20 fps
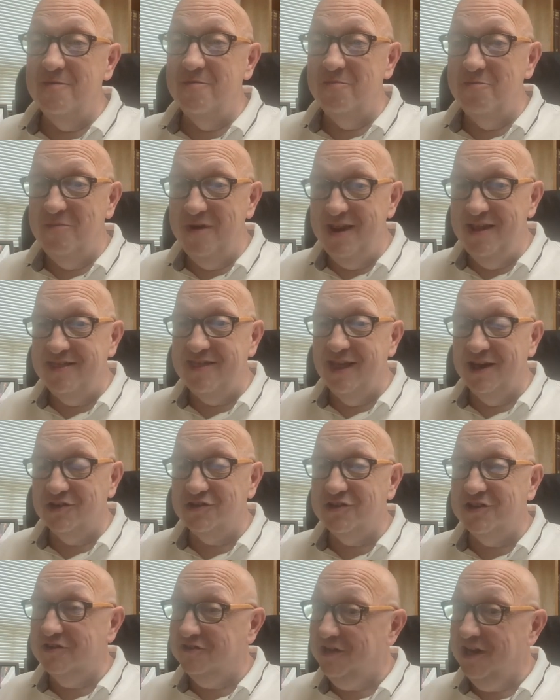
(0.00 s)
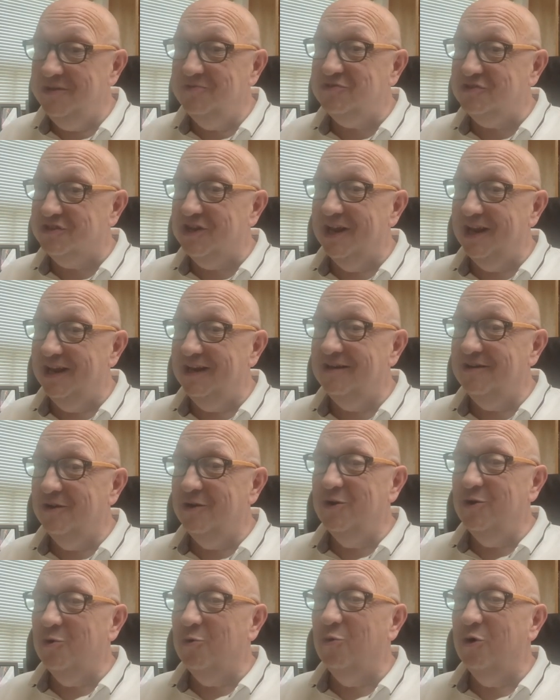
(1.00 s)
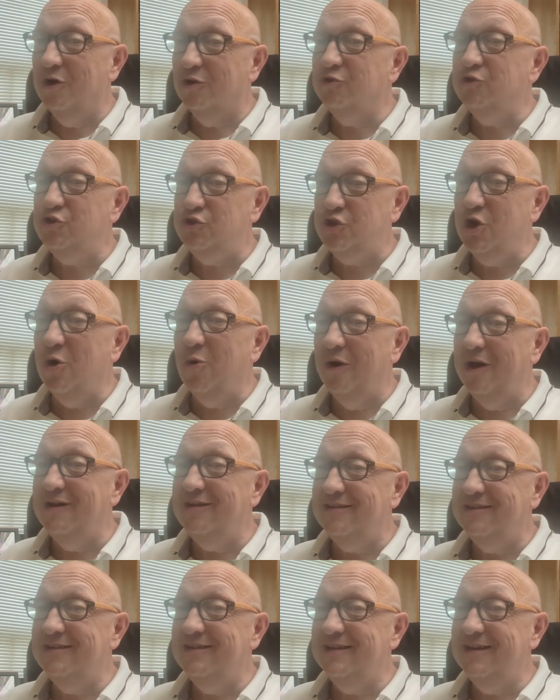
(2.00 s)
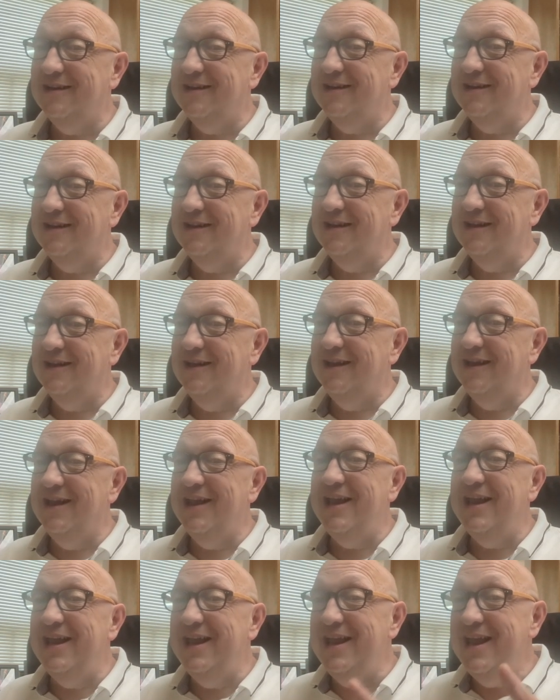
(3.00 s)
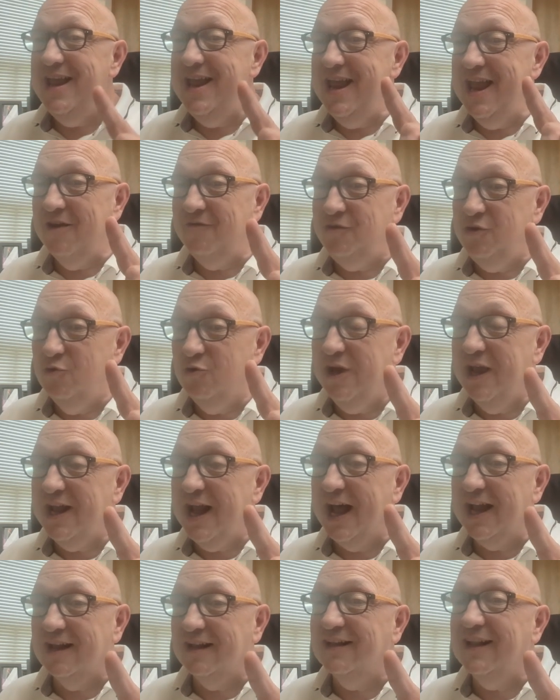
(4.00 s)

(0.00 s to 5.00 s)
Methinks the deep state will show it if you get out of